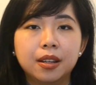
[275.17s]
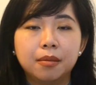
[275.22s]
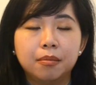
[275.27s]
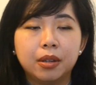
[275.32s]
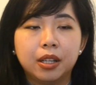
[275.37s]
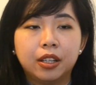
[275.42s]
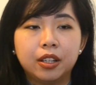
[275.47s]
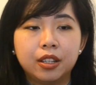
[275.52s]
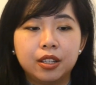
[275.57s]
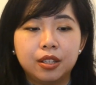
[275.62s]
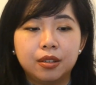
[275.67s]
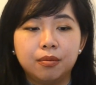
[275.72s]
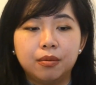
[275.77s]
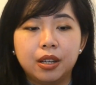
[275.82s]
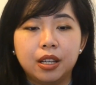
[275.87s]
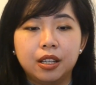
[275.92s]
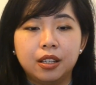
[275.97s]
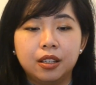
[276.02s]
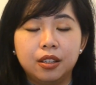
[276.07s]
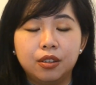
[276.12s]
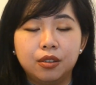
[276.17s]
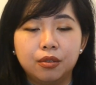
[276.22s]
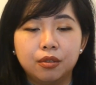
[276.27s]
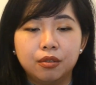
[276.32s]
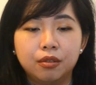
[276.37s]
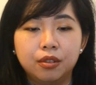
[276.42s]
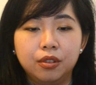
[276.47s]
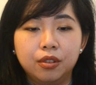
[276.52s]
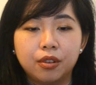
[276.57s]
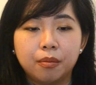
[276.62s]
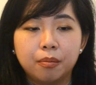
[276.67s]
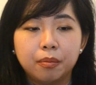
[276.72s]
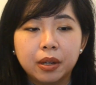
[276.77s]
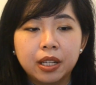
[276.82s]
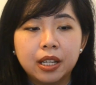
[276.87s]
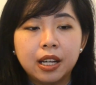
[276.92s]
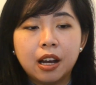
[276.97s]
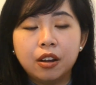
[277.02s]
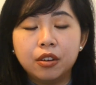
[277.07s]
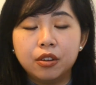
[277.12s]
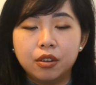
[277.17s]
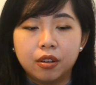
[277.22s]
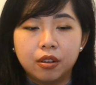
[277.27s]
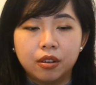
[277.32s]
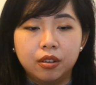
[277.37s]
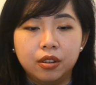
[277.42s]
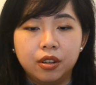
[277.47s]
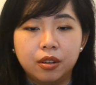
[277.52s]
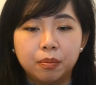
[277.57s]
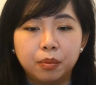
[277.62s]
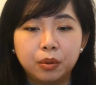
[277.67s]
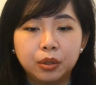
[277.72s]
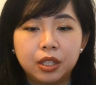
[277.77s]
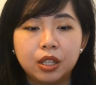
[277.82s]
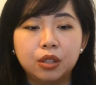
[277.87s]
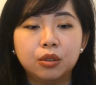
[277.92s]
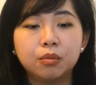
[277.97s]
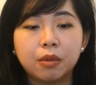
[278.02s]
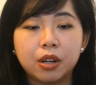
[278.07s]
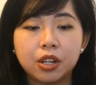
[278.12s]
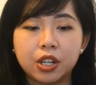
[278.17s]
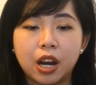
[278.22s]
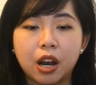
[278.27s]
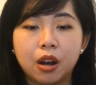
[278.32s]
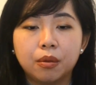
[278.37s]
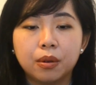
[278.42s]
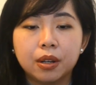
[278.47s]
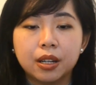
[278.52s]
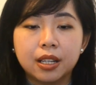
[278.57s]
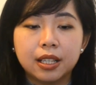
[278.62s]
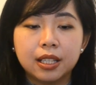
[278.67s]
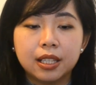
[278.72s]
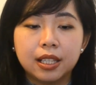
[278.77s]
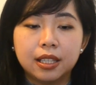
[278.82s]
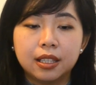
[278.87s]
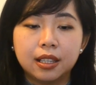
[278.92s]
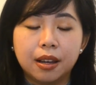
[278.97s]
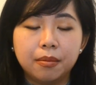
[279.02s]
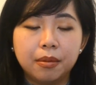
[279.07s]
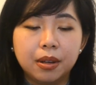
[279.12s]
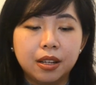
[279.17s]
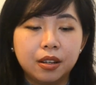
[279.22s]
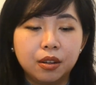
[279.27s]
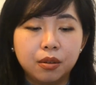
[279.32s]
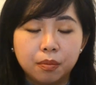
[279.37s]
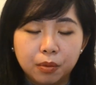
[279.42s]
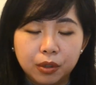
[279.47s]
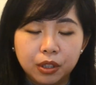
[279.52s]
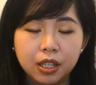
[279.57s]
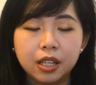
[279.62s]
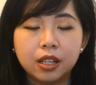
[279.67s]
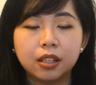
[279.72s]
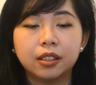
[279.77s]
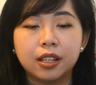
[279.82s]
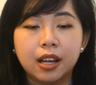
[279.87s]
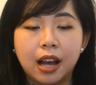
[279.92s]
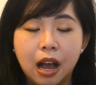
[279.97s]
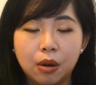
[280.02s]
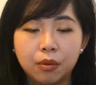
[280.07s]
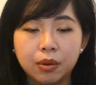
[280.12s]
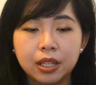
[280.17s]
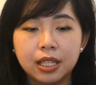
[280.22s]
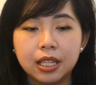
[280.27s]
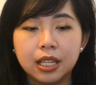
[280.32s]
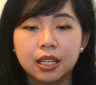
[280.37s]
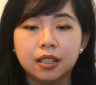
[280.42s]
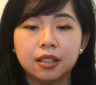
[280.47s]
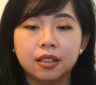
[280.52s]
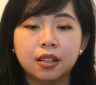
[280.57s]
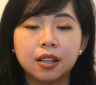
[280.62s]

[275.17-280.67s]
Because when you're burnt out, you're putting too much hours. I mean, you're putting the hours in